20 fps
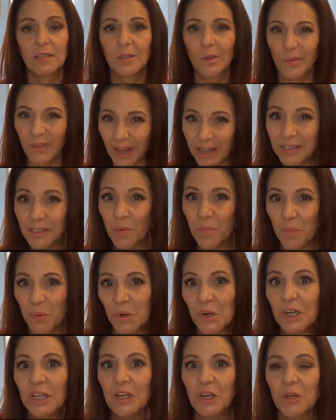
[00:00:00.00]
So that's a
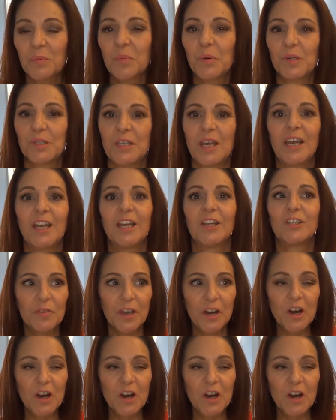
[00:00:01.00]
pretty good percentage.